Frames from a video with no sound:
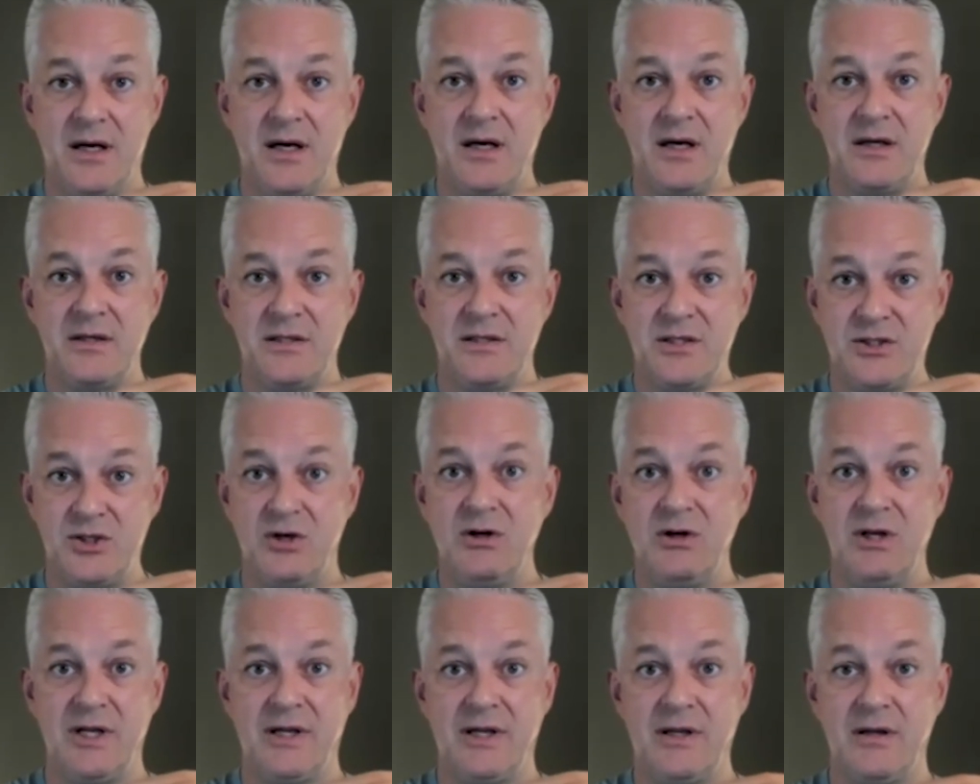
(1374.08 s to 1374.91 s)

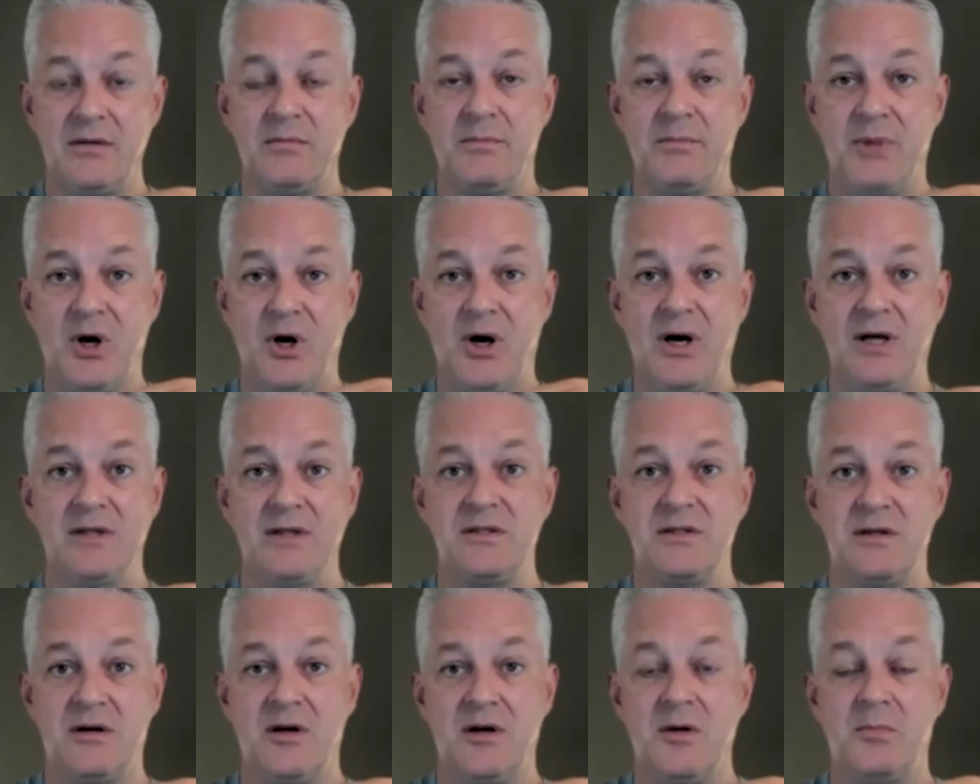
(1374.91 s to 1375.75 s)
sterling bonds.
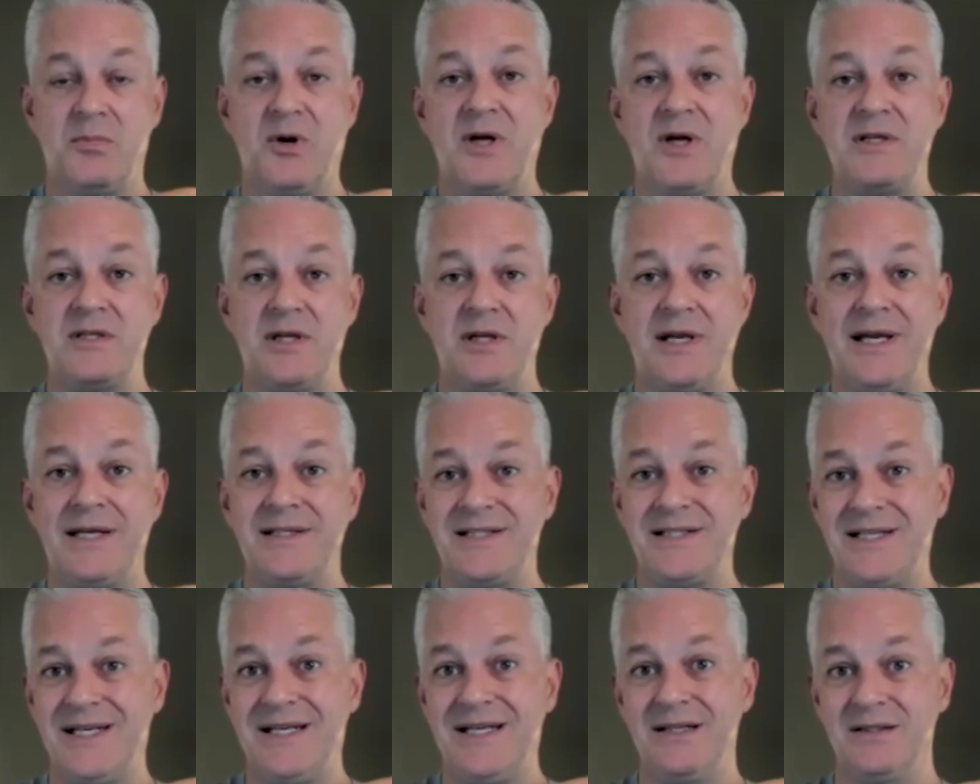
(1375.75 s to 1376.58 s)
They're going to price
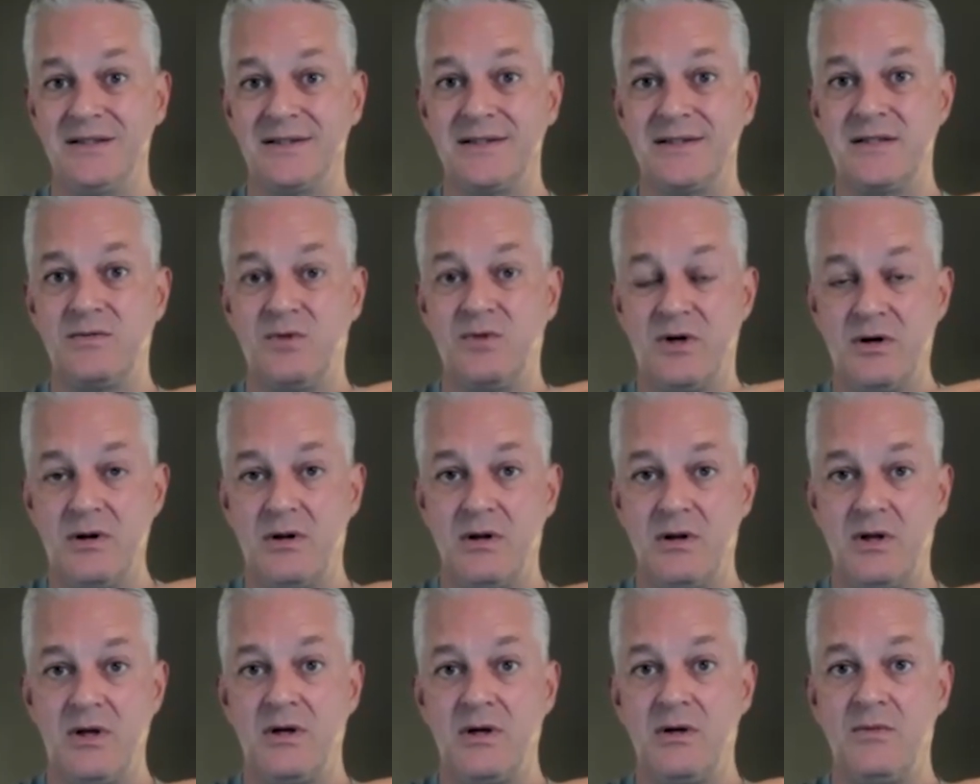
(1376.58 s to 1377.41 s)
against gilts, whether
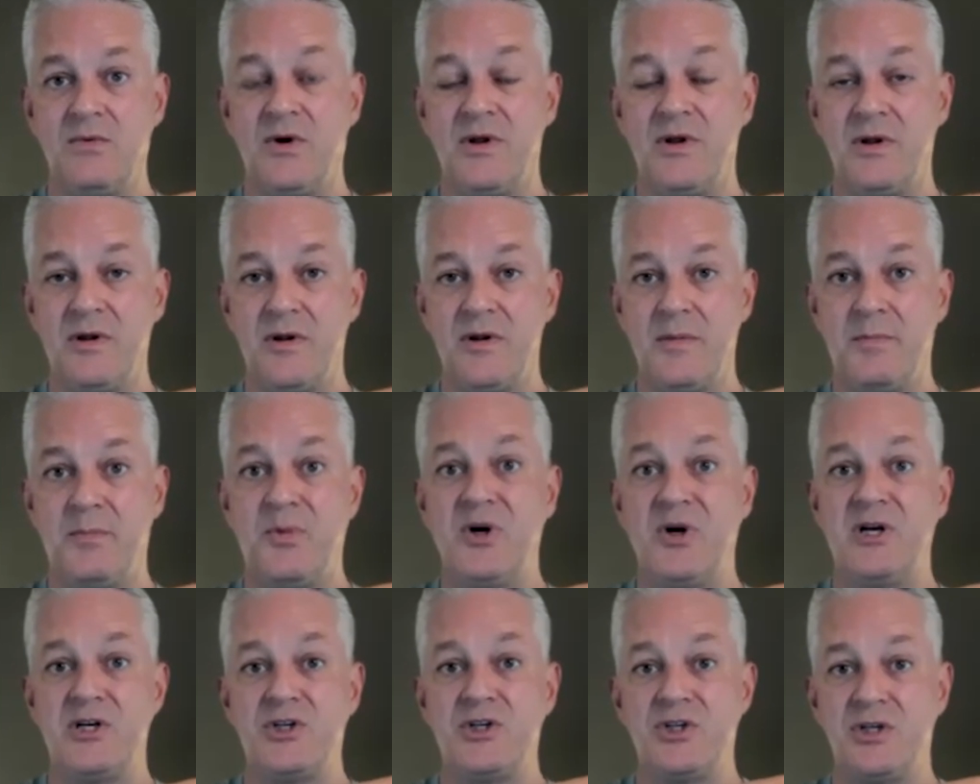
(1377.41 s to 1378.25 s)
the
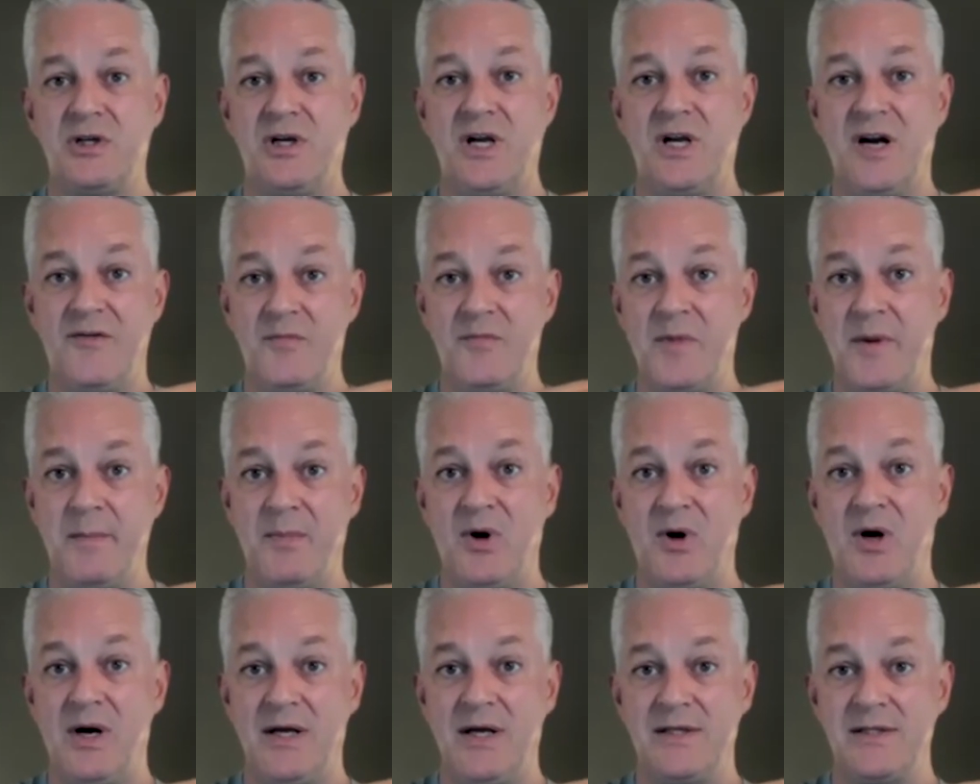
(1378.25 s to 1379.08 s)
British government
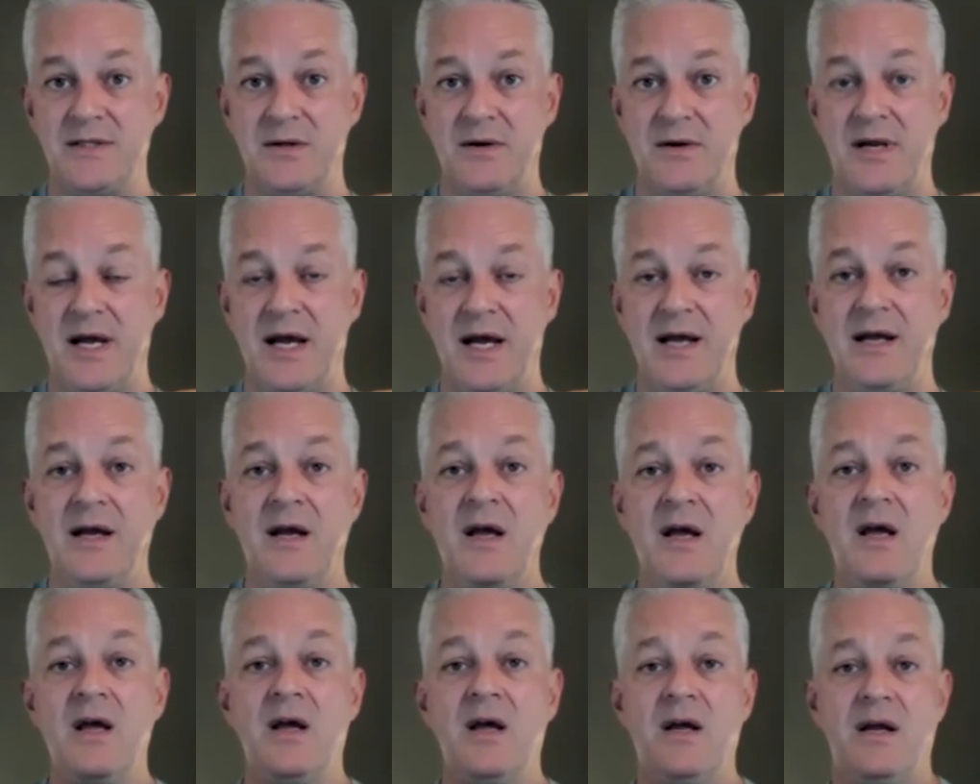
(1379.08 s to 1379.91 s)
bonds. Okay,
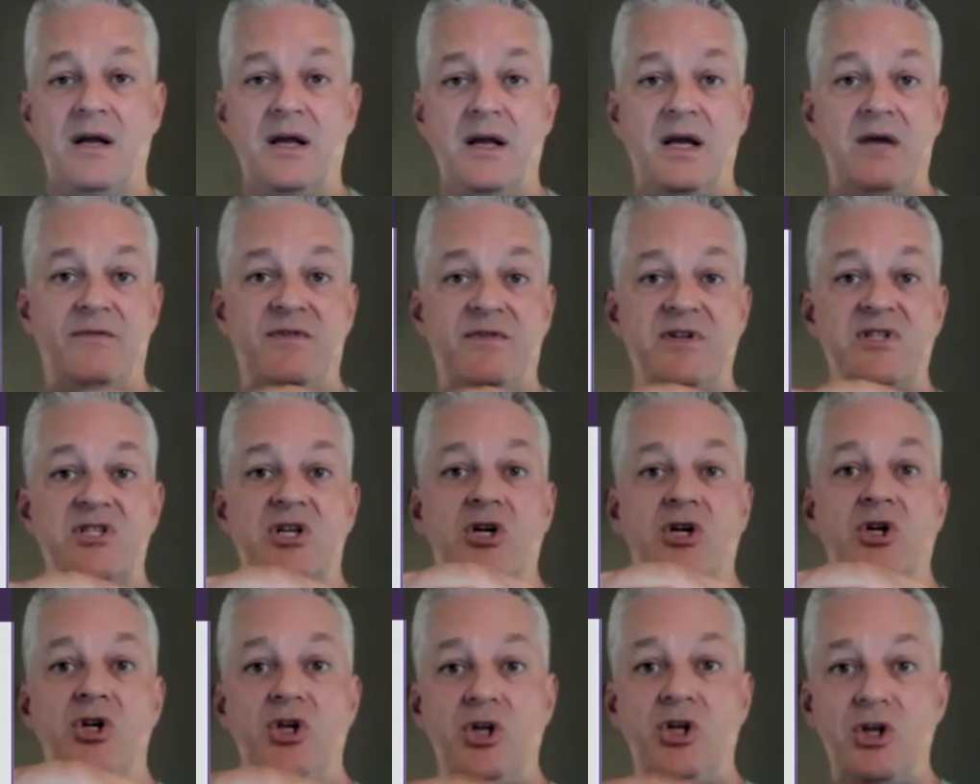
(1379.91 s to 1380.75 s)
if it's a
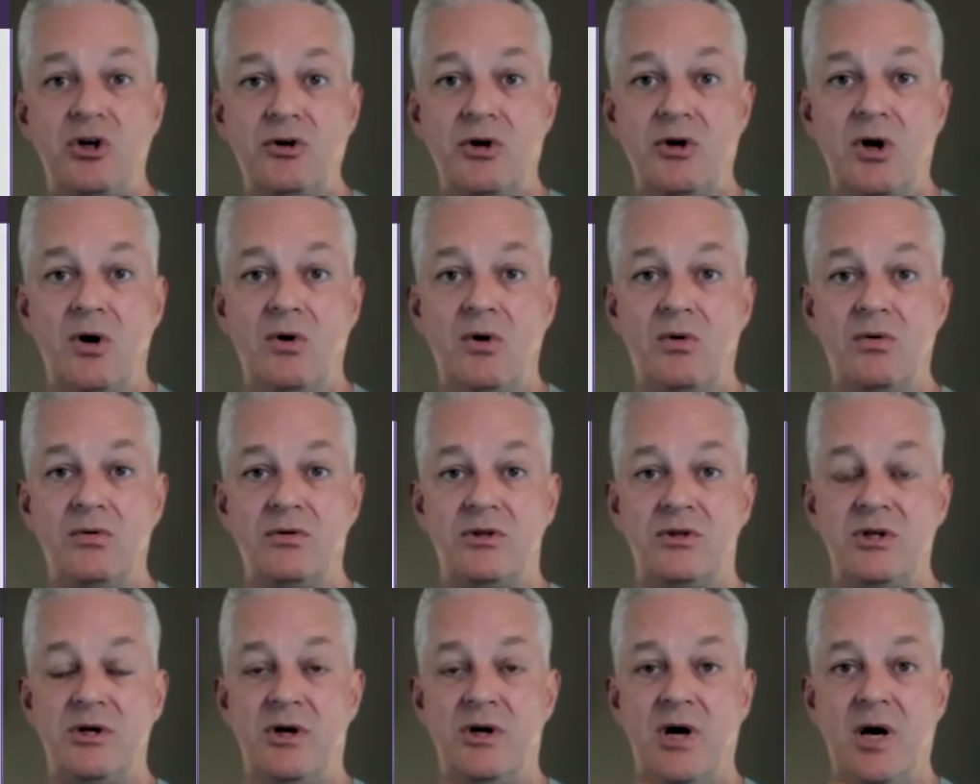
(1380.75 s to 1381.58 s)

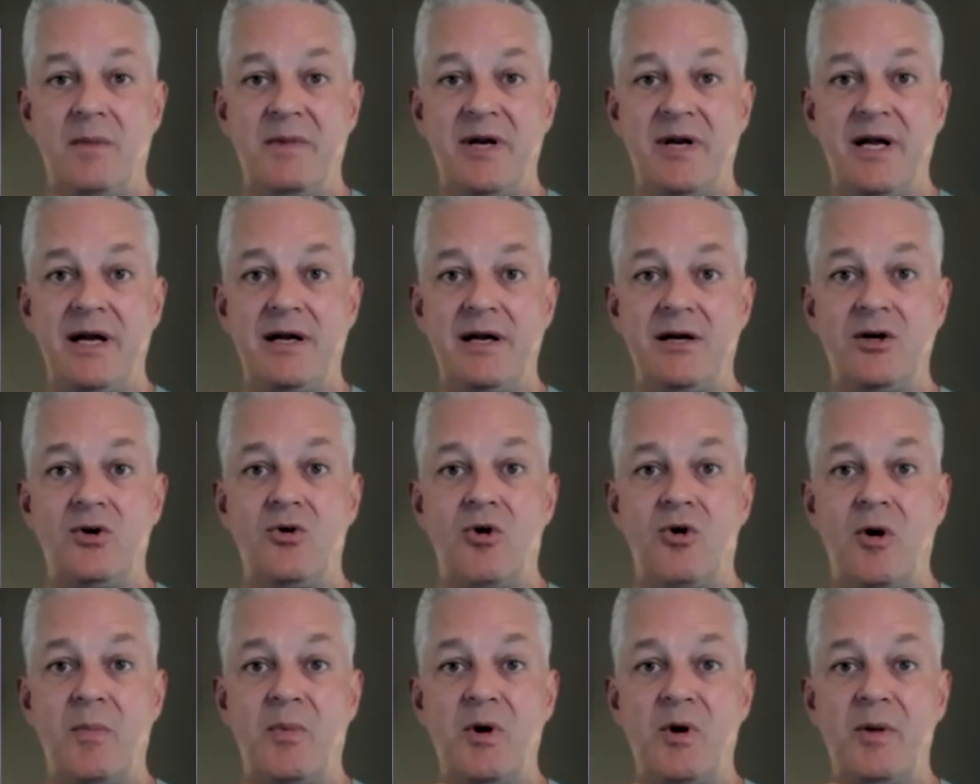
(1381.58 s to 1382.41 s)
euro-denominated
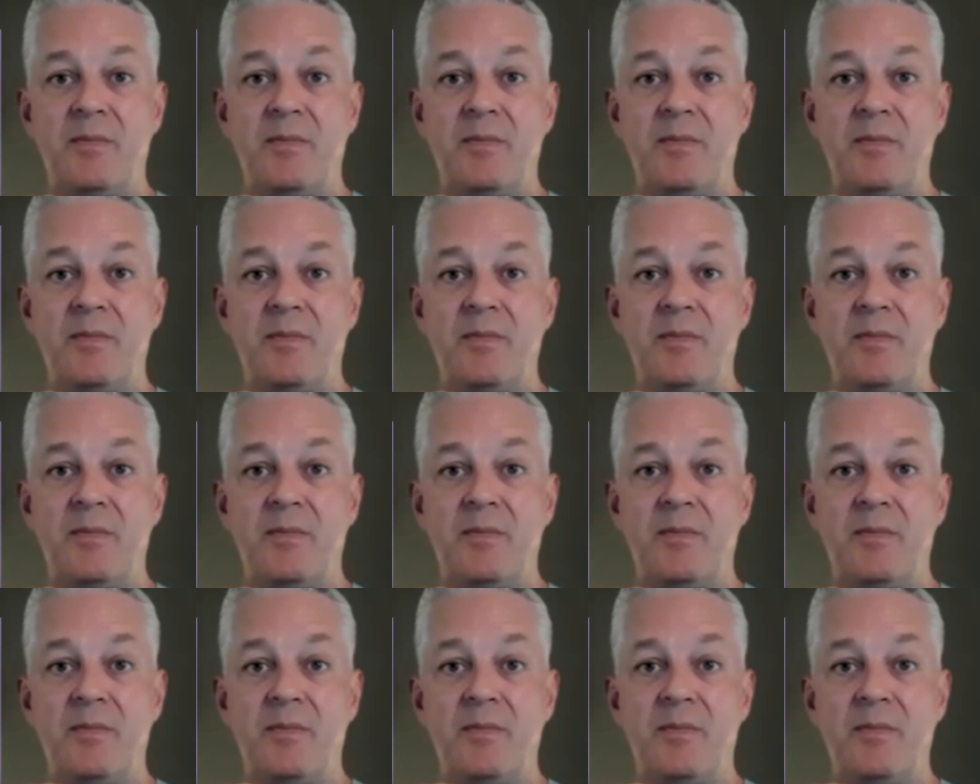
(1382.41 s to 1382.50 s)
corporate